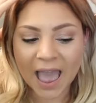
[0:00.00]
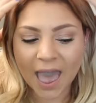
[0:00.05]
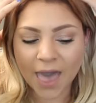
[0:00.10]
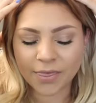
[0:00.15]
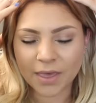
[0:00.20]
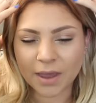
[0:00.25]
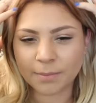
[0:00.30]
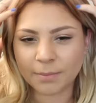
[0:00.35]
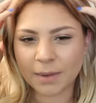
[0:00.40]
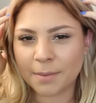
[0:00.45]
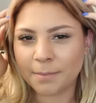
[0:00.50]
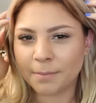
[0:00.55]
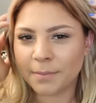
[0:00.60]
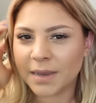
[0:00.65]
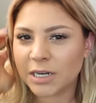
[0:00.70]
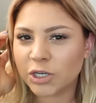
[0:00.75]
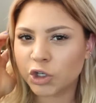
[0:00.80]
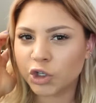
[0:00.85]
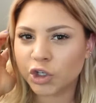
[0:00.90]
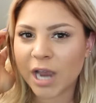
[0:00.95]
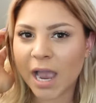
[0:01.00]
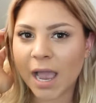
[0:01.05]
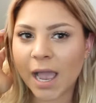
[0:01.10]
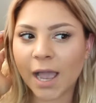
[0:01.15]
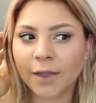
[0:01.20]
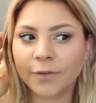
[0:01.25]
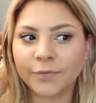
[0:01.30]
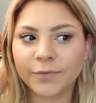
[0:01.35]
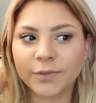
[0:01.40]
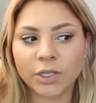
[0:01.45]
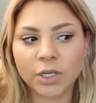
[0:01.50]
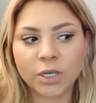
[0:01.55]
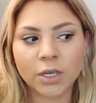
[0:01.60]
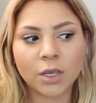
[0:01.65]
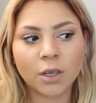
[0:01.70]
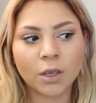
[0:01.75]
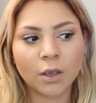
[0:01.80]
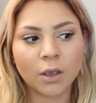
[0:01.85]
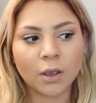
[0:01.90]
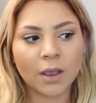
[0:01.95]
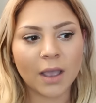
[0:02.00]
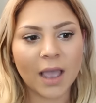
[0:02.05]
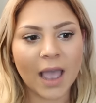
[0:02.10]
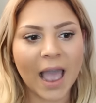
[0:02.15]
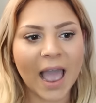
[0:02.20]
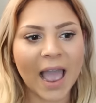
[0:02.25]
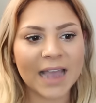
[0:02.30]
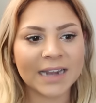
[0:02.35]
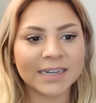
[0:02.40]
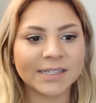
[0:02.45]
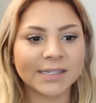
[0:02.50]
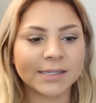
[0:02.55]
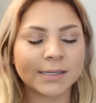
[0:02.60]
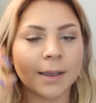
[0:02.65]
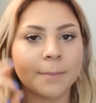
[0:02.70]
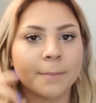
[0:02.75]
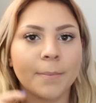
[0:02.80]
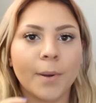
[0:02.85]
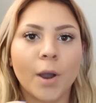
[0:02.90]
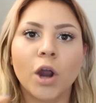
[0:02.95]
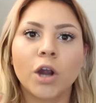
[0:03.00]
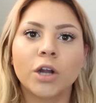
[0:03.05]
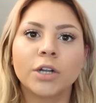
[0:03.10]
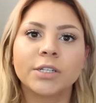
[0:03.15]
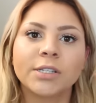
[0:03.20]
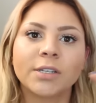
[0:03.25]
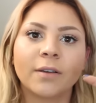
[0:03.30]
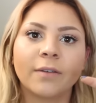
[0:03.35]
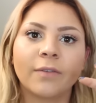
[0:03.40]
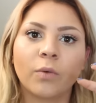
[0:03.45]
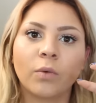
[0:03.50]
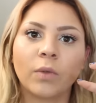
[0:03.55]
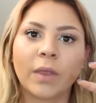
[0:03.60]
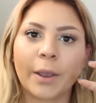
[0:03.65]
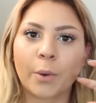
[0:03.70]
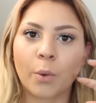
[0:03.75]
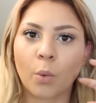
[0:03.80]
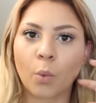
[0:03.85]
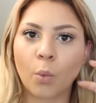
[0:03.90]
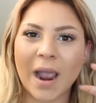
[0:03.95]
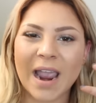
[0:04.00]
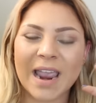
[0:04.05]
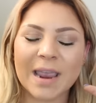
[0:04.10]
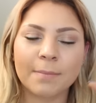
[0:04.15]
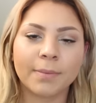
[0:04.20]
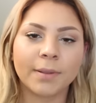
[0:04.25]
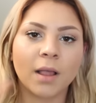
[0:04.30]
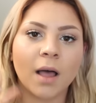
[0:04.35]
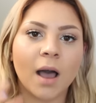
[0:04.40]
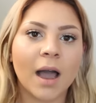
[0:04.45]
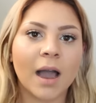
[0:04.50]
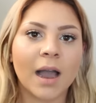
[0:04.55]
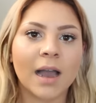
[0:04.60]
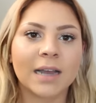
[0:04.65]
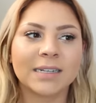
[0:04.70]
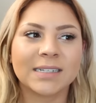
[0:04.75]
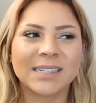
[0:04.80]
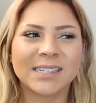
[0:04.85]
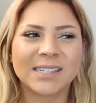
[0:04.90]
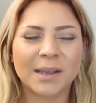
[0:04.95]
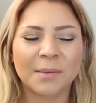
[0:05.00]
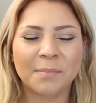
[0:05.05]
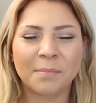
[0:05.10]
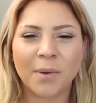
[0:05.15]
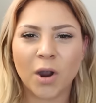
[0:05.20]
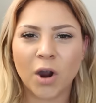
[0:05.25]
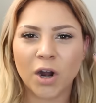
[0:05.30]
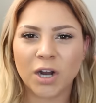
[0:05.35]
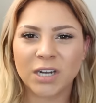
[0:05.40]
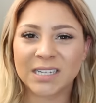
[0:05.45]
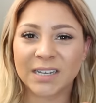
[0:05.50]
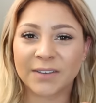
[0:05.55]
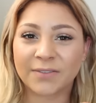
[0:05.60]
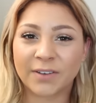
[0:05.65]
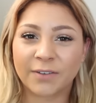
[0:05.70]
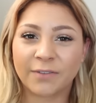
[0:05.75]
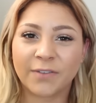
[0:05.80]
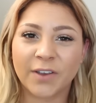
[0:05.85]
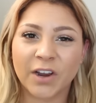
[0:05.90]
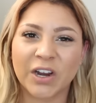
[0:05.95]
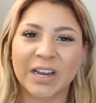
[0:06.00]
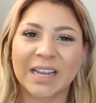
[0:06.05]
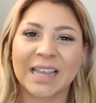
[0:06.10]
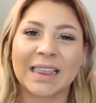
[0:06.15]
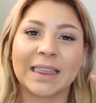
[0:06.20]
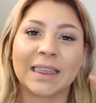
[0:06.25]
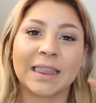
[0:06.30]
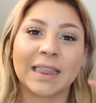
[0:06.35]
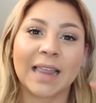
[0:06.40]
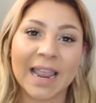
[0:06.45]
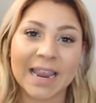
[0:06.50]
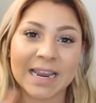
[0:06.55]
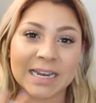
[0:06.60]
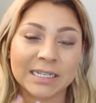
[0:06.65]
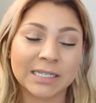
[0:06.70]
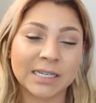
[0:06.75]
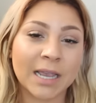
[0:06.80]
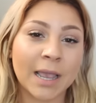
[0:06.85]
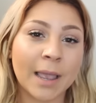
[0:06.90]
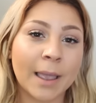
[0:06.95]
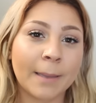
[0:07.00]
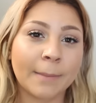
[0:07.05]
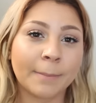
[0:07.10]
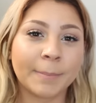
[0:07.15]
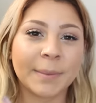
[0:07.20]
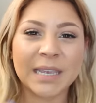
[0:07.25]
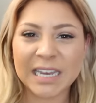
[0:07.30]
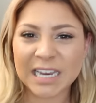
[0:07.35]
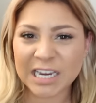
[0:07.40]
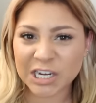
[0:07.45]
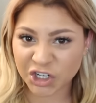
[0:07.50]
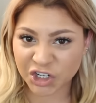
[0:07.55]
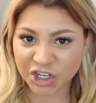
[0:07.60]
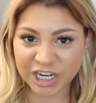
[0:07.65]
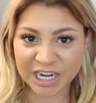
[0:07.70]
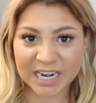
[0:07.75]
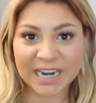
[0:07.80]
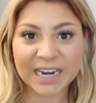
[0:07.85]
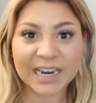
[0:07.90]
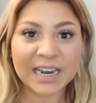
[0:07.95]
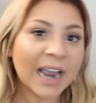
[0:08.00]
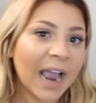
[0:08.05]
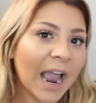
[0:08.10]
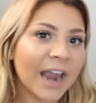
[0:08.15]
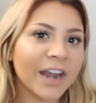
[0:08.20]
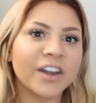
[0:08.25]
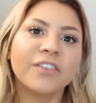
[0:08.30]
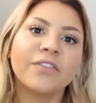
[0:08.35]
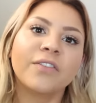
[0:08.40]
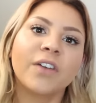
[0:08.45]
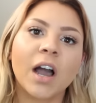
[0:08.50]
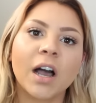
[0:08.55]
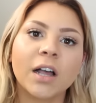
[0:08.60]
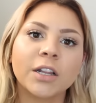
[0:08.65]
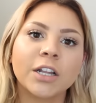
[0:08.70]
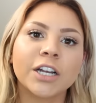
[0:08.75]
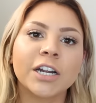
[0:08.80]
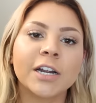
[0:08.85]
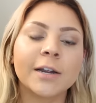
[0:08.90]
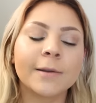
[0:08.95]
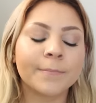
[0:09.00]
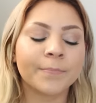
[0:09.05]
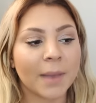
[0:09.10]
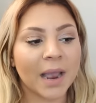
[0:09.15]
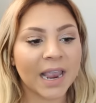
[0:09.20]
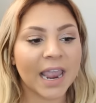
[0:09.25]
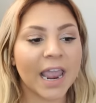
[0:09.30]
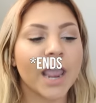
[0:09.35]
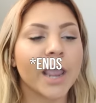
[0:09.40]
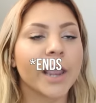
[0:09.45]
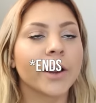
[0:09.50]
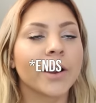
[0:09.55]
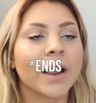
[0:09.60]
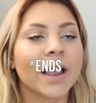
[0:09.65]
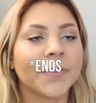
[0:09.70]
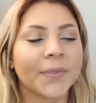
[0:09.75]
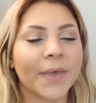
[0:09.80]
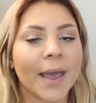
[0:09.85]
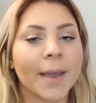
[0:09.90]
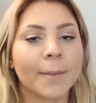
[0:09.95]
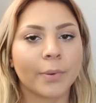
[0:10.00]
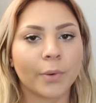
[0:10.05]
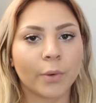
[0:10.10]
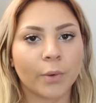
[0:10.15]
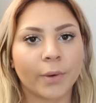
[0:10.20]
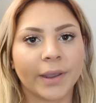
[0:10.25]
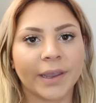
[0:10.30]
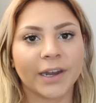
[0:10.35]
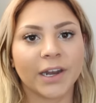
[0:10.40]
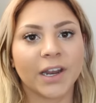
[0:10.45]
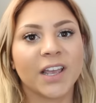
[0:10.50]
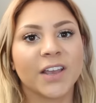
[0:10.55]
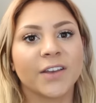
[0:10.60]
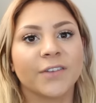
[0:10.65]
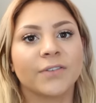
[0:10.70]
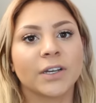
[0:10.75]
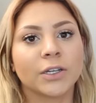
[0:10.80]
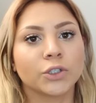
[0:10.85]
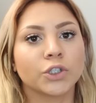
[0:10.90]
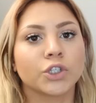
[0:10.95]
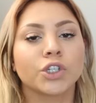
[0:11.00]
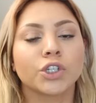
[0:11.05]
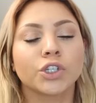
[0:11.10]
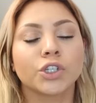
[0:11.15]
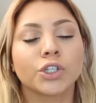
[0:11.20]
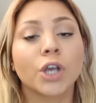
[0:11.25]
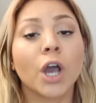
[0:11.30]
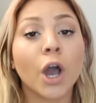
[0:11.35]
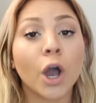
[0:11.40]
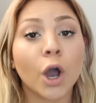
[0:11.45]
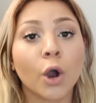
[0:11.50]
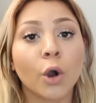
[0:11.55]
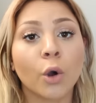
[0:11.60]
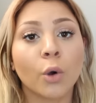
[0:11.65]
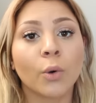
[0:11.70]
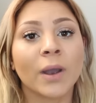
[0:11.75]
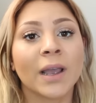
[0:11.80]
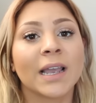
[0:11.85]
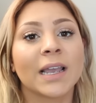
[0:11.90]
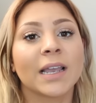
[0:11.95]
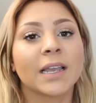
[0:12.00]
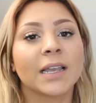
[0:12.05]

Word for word: and then my mid shaft had some parts of like white blonde, some parts of a very light peachy kind of color. My hair at that point felt so